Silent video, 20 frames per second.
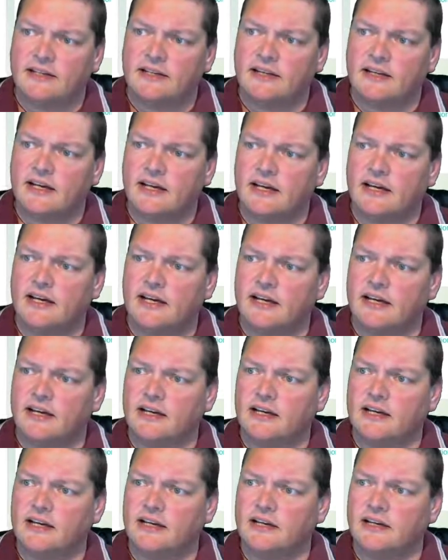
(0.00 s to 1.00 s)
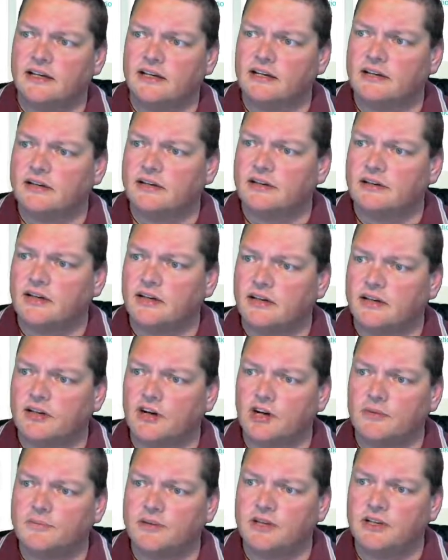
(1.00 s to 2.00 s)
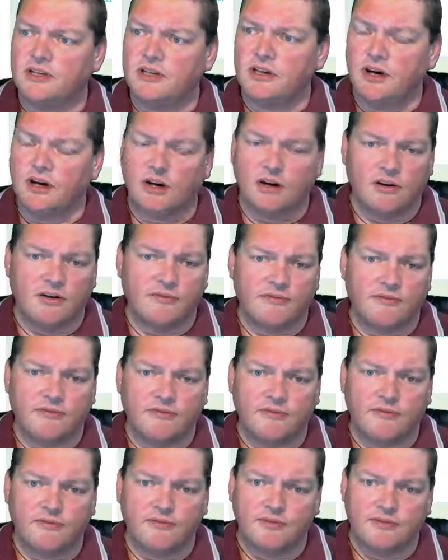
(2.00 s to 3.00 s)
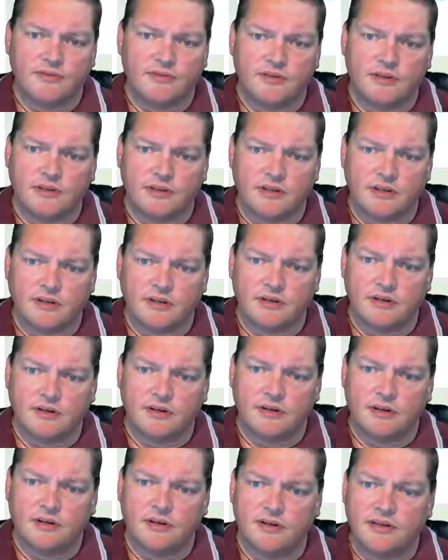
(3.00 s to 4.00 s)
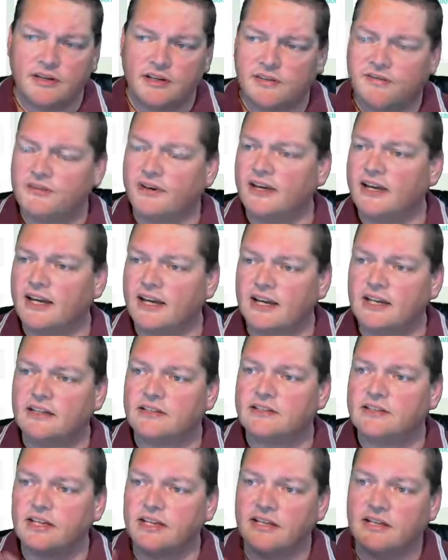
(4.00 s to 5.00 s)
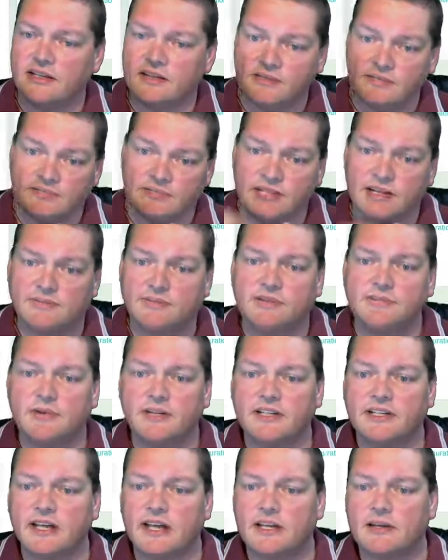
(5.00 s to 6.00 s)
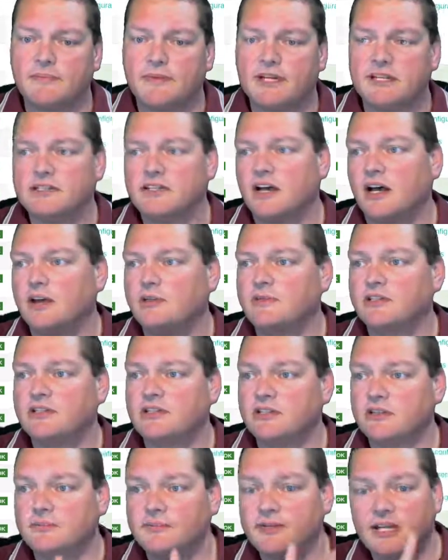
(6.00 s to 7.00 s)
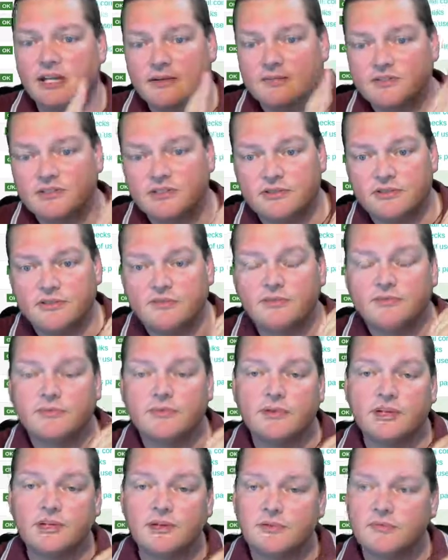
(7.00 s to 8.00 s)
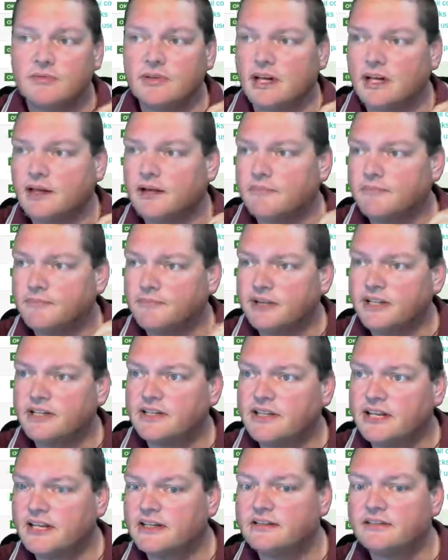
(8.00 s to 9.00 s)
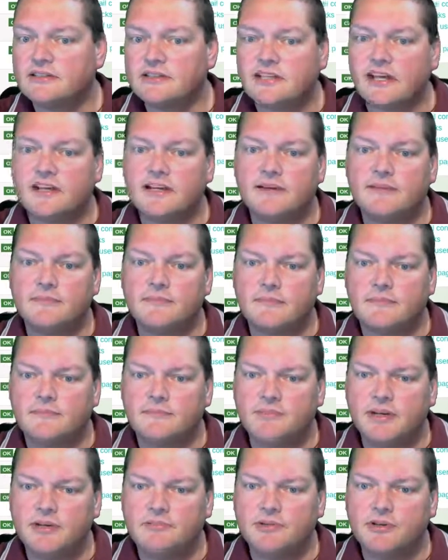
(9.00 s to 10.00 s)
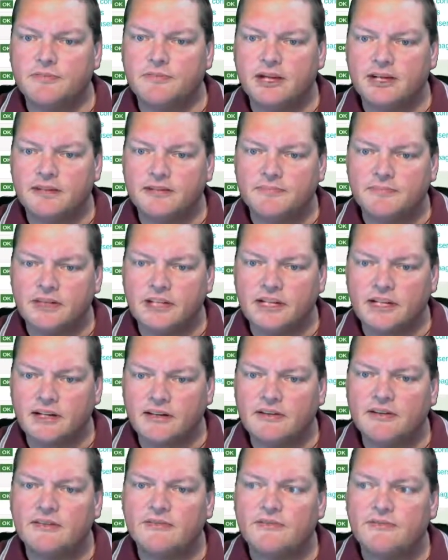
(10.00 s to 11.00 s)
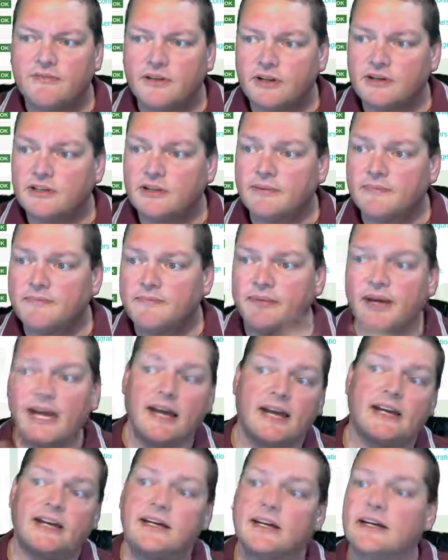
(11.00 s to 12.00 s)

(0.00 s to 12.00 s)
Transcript: a copy of, if I had, say, dumped my database, I would still be able to bring that BigBlueButton BN folder back